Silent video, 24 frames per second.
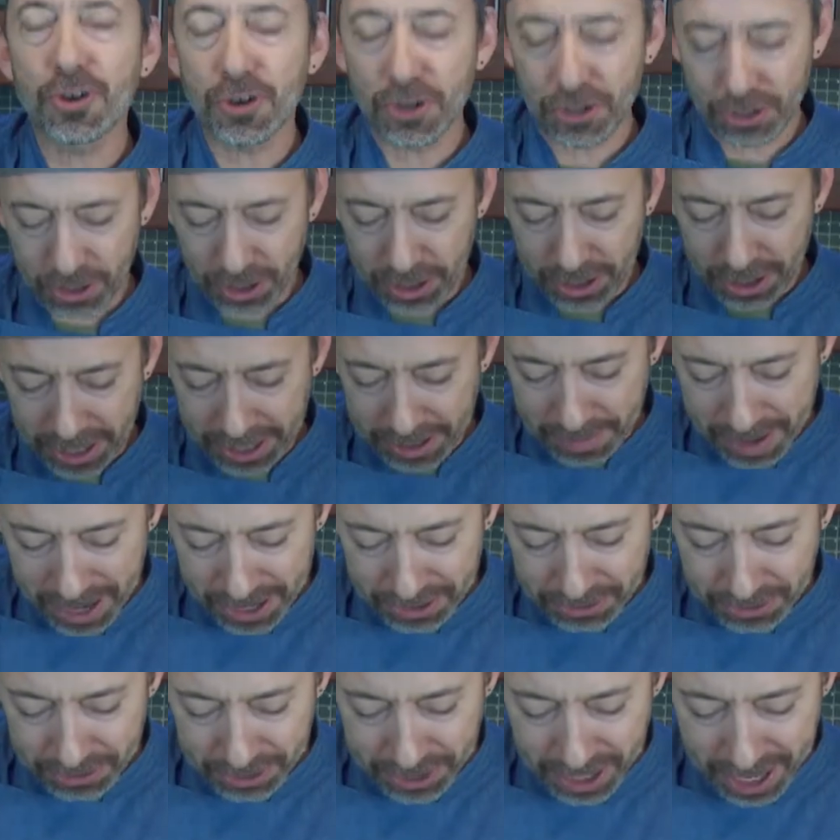should go to
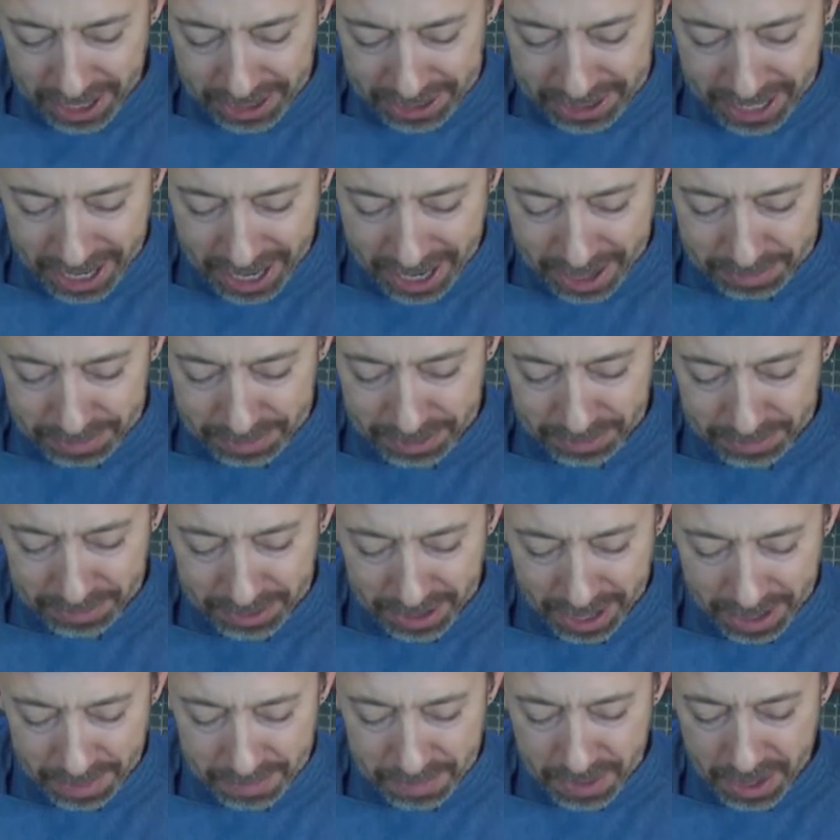cooklikeabastard.com
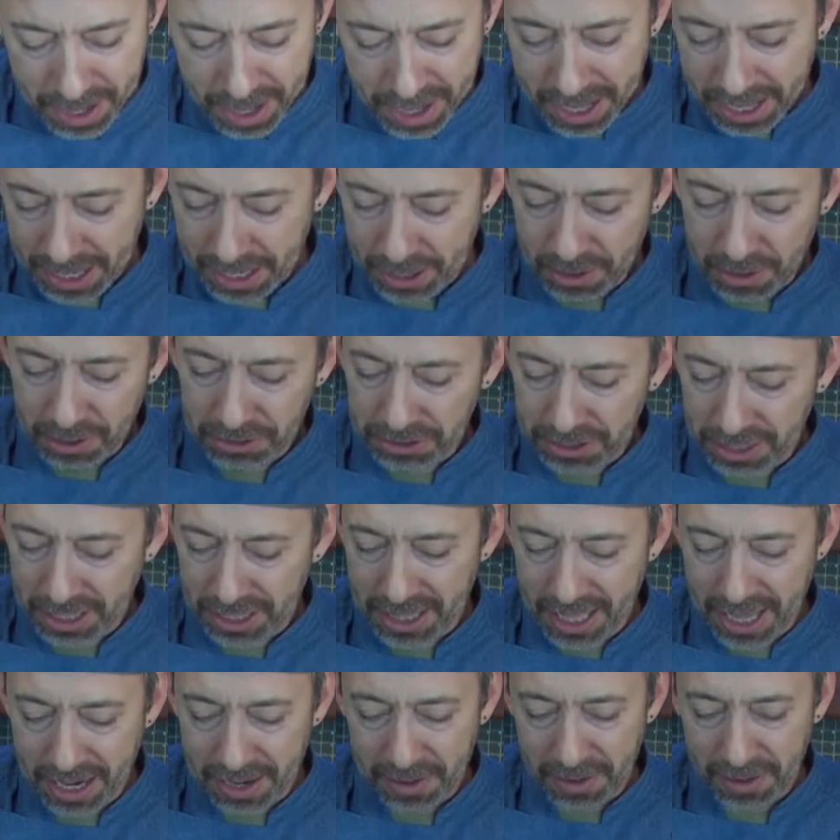sometime. You'll
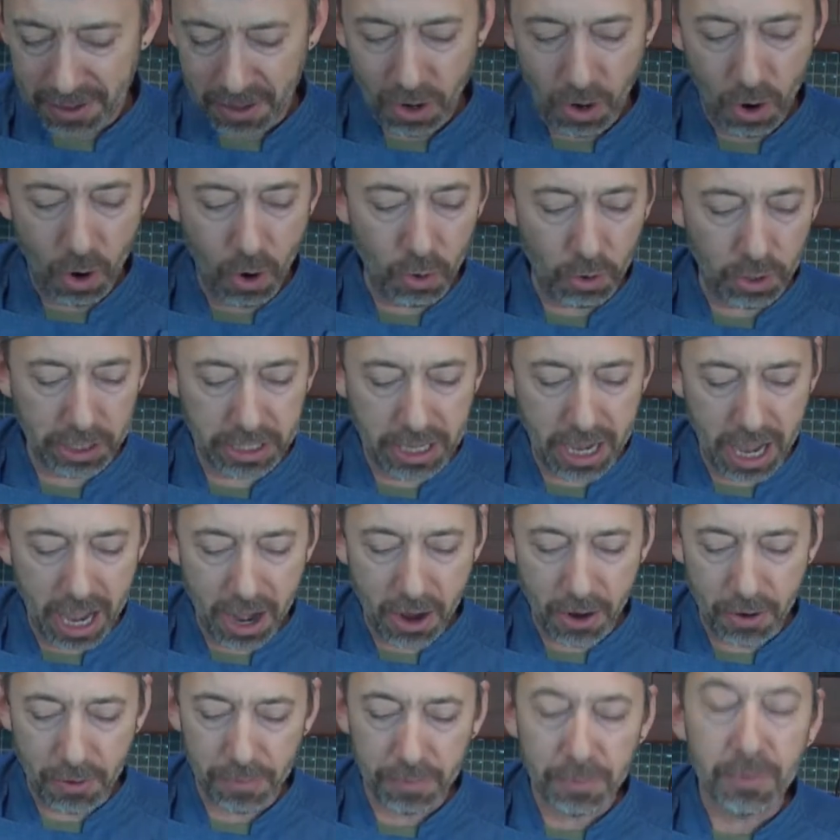say that, holy
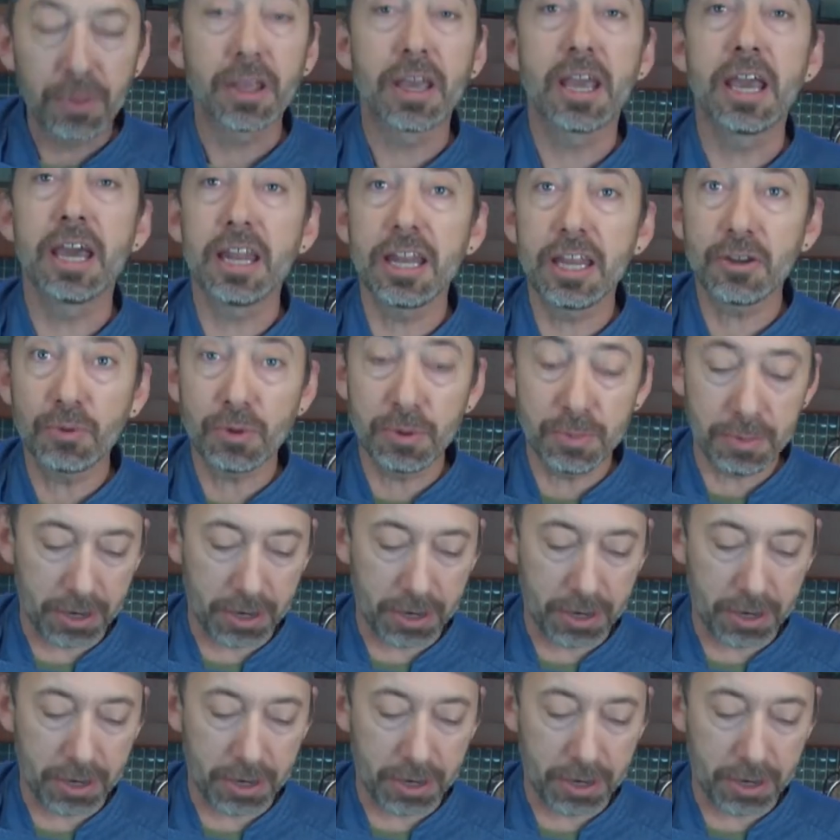cow, it is